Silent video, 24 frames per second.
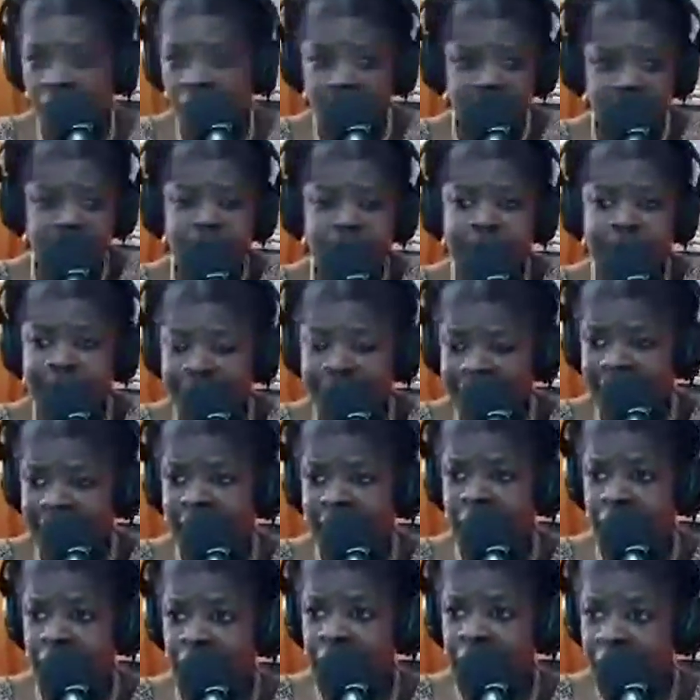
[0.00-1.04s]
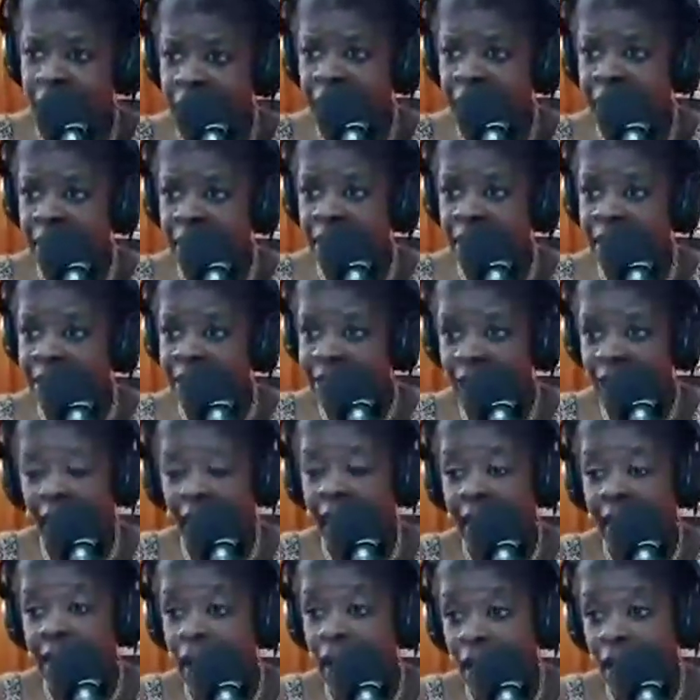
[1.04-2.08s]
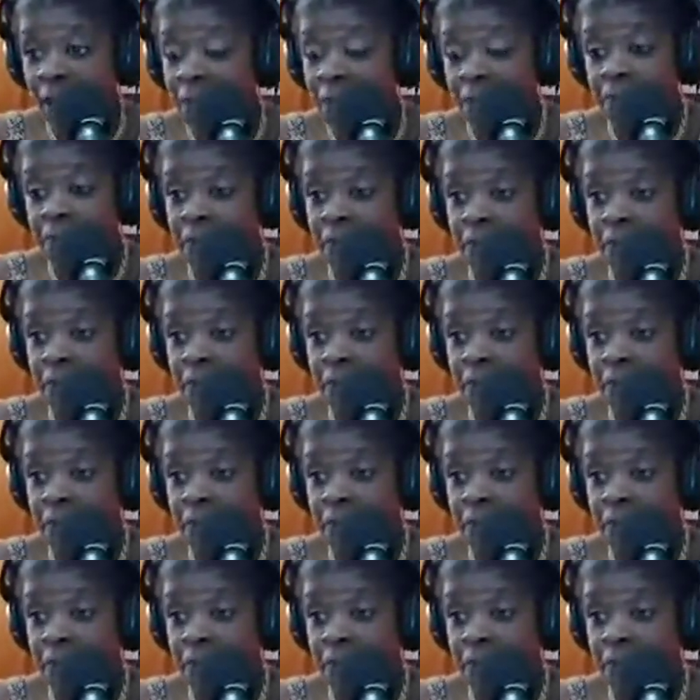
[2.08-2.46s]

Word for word: I could have been sicker, lying up,